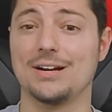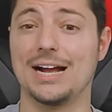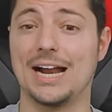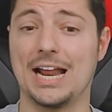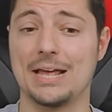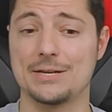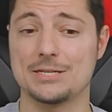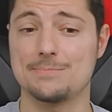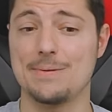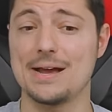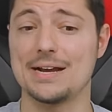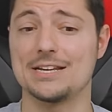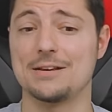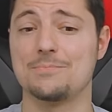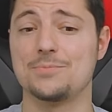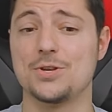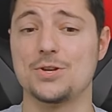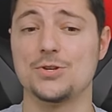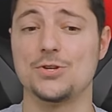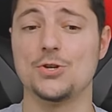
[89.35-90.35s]
and I expect
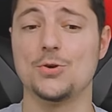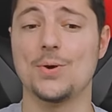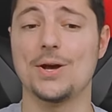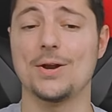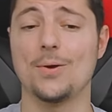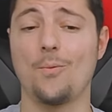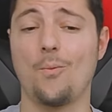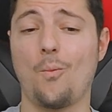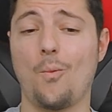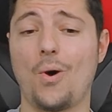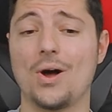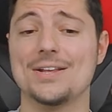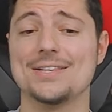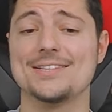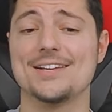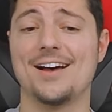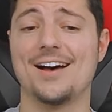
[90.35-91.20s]
him to do it once